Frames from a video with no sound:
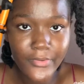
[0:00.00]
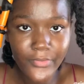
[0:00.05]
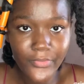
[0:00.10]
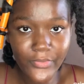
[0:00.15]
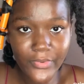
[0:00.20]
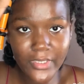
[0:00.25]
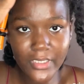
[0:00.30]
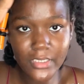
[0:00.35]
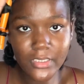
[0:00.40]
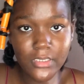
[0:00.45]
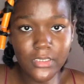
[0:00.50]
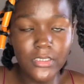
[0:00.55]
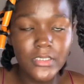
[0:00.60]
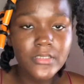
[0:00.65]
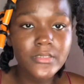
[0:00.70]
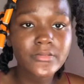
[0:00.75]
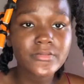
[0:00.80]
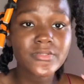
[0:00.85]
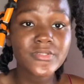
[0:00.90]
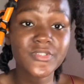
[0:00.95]
will
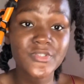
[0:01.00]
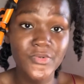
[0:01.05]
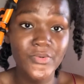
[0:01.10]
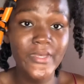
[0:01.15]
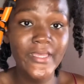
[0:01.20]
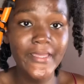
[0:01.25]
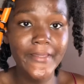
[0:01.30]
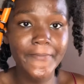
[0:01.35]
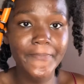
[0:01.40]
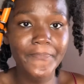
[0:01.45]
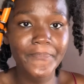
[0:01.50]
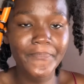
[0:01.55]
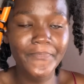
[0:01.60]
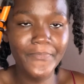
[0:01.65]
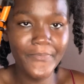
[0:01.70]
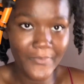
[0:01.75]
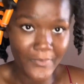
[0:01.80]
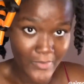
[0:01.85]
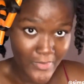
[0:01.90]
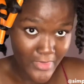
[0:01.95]
do it,
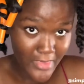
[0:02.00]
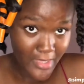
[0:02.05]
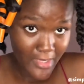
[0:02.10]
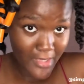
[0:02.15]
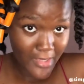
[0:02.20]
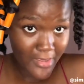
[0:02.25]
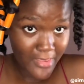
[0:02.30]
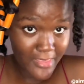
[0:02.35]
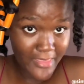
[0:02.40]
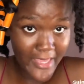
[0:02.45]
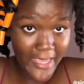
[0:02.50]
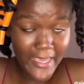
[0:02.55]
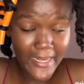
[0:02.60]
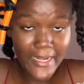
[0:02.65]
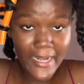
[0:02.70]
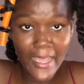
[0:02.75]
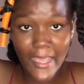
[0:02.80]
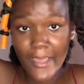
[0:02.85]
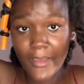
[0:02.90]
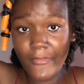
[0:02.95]

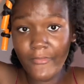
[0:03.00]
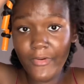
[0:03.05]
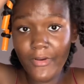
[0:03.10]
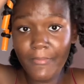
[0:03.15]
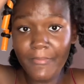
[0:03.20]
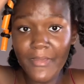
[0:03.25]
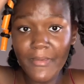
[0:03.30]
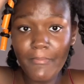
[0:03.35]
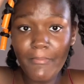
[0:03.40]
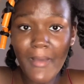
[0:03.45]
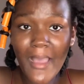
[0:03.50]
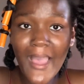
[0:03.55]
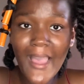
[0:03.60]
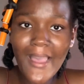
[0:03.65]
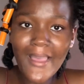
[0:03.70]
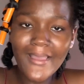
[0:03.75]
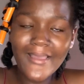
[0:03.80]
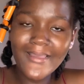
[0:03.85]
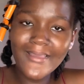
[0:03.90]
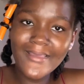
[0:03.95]
then I will be back